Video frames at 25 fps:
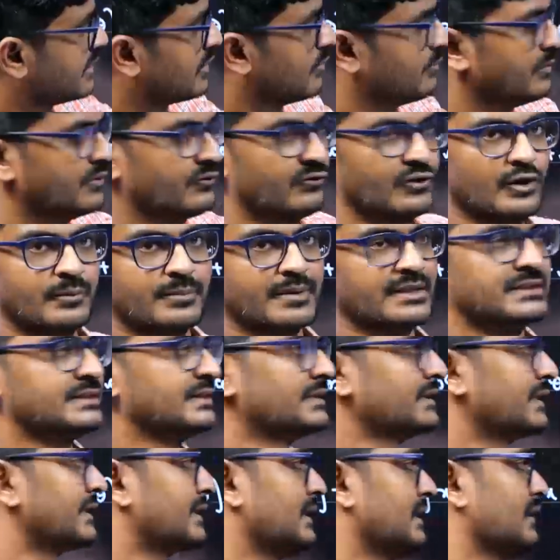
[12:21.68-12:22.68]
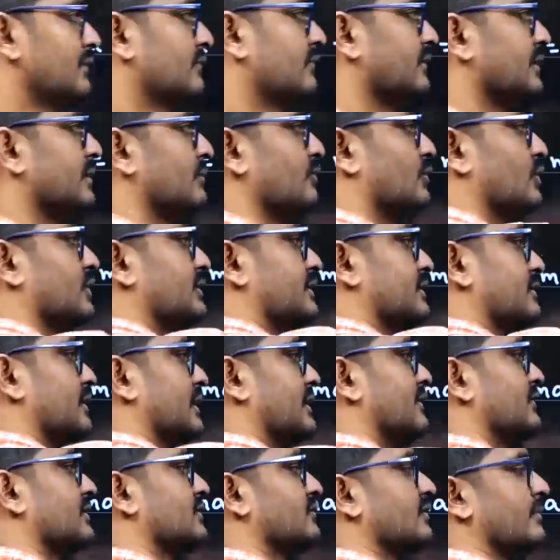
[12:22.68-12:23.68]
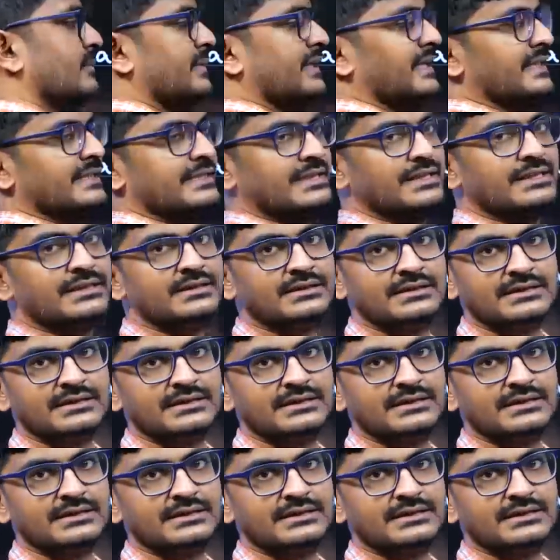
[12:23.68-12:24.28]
Now before pressing that liquid, both liquids will be at the